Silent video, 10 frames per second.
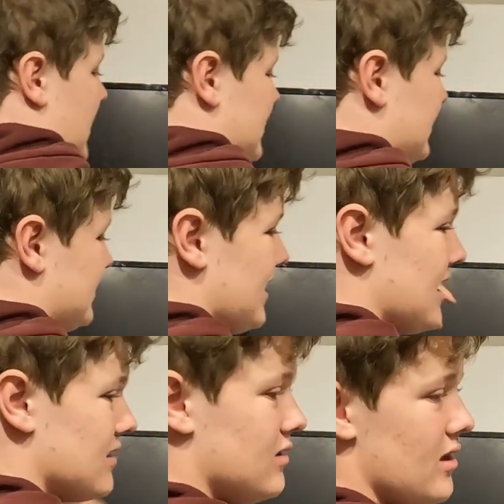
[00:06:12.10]
and
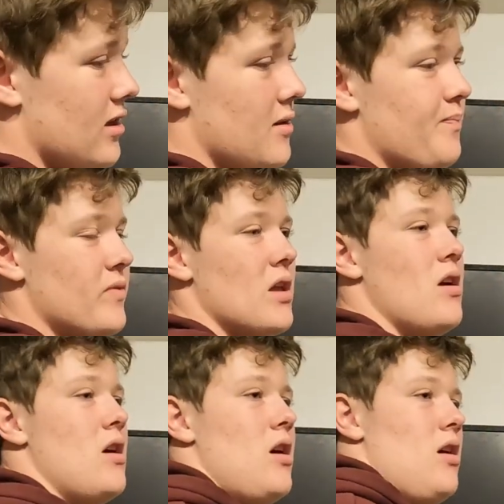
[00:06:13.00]
sadly,
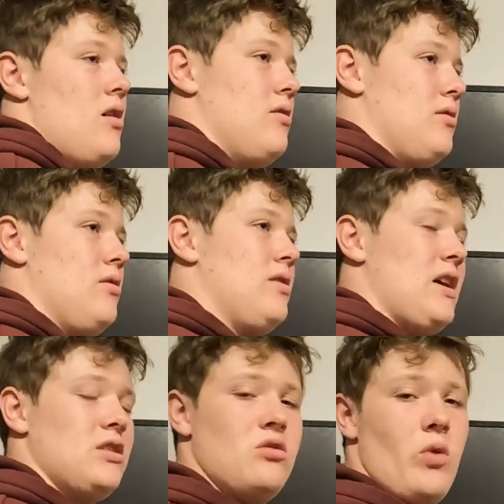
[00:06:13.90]

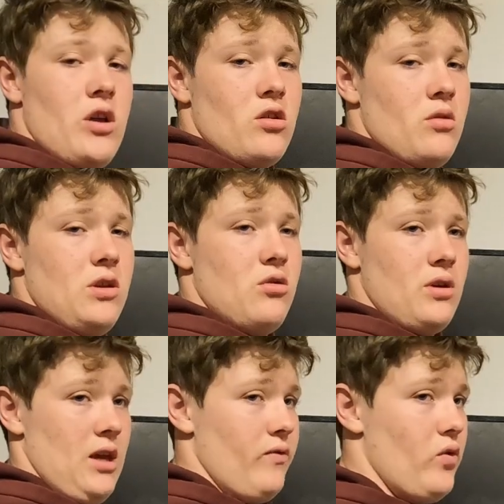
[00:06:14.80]
that's the way you're going to be
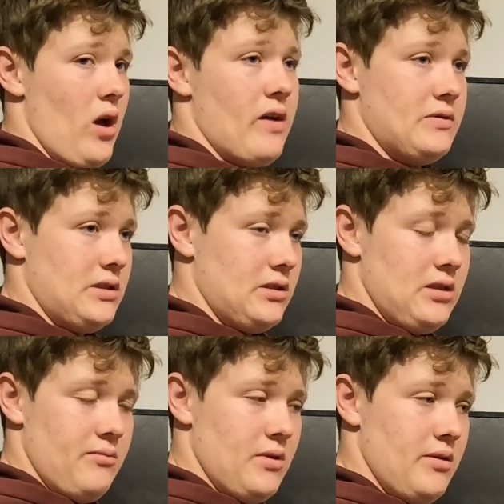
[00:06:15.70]
doing it if you have
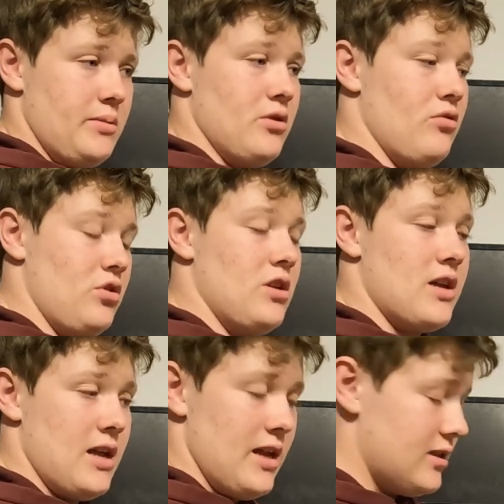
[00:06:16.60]
16mm or you're going
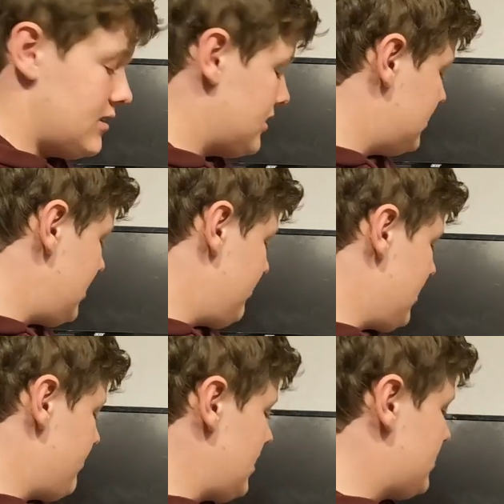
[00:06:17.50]
to collect
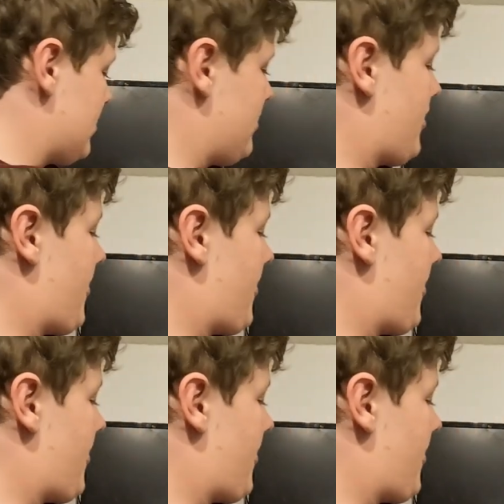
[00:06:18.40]
16mm.